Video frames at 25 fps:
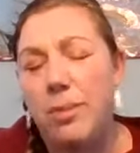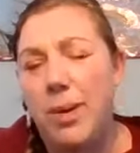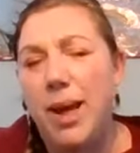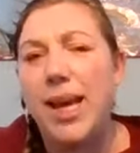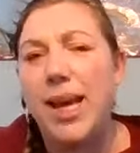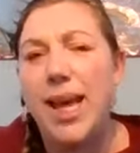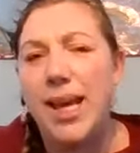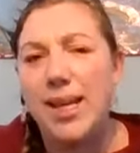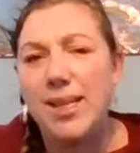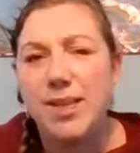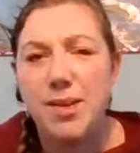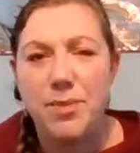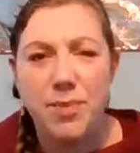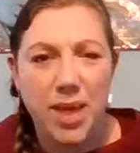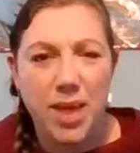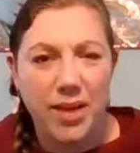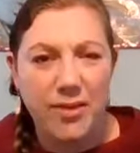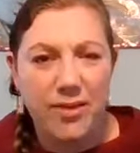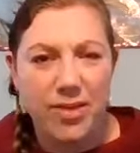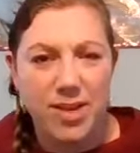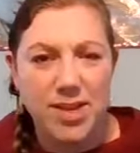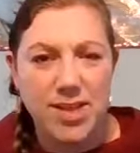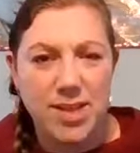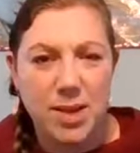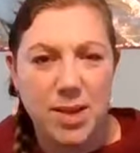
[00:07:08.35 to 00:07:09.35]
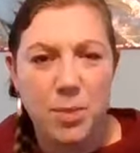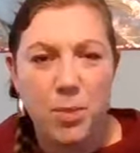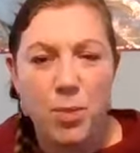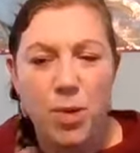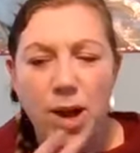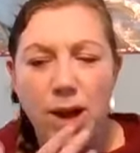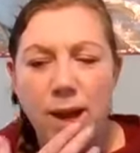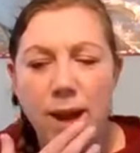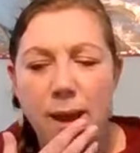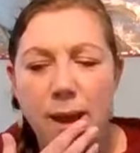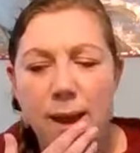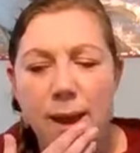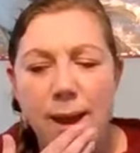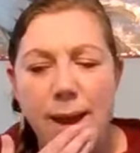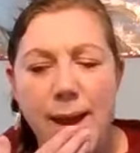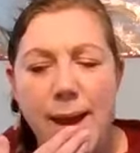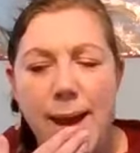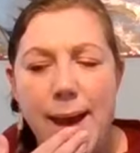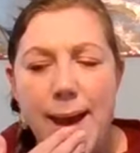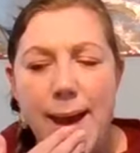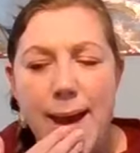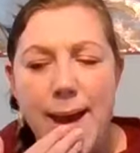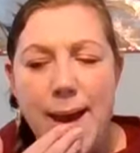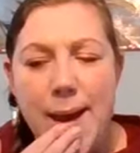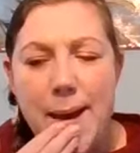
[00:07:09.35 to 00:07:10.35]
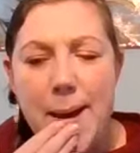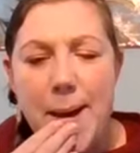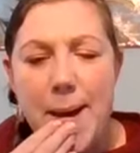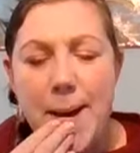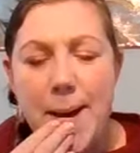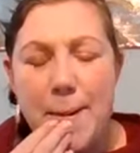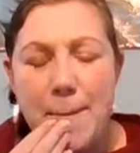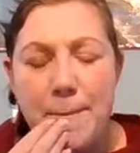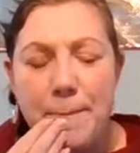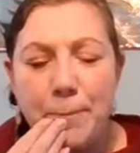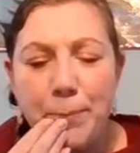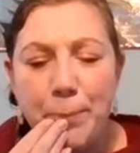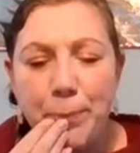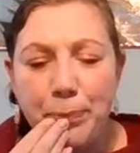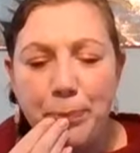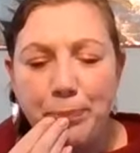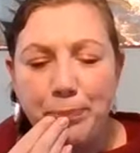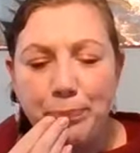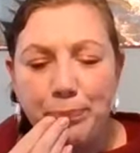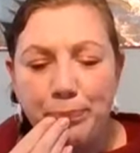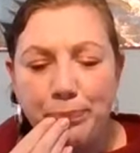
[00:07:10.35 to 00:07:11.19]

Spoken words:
making something for someone, um,